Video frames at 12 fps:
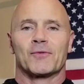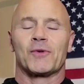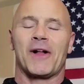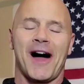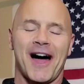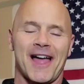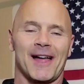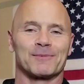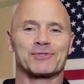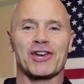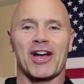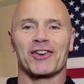Well, hi,
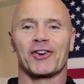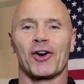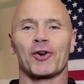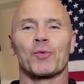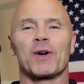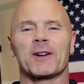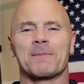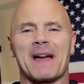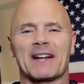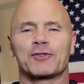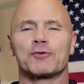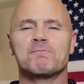I'm John Hart, and welcome
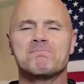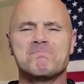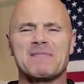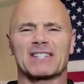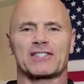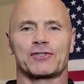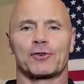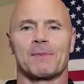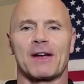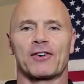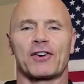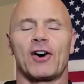back to Mr.
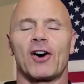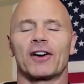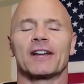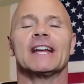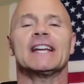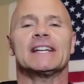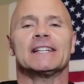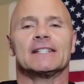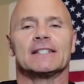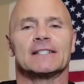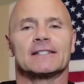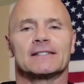America Hart.
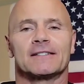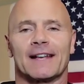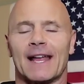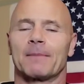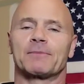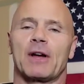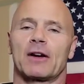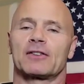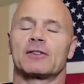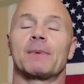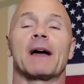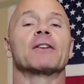Today I'm
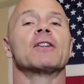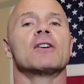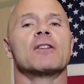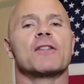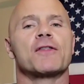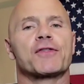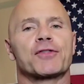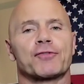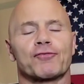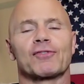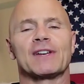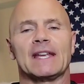talking to you about
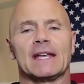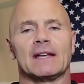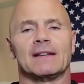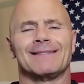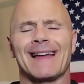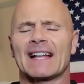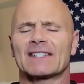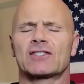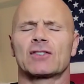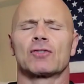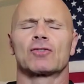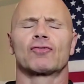three not
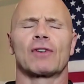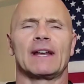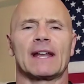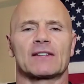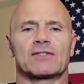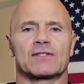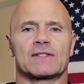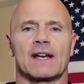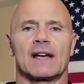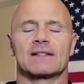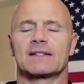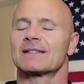so great
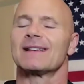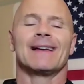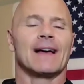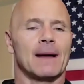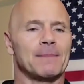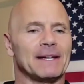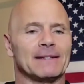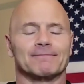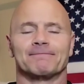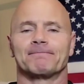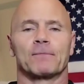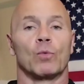exercises. I mean,
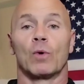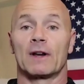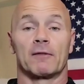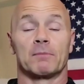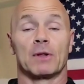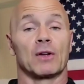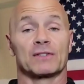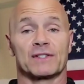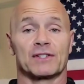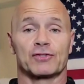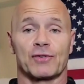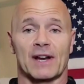one of them belongs
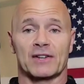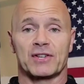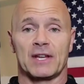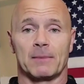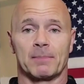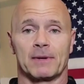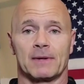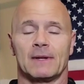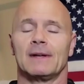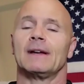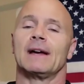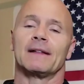in the trash heap.
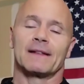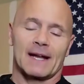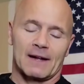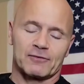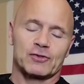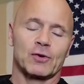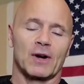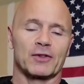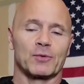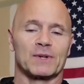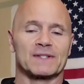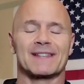And then I have two
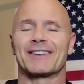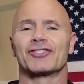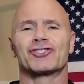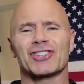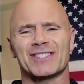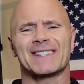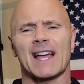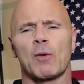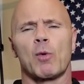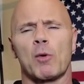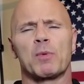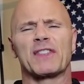other ones that are just
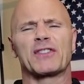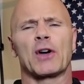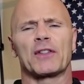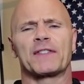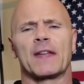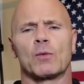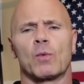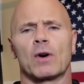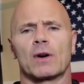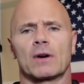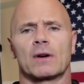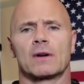not what we thought they
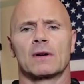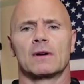were.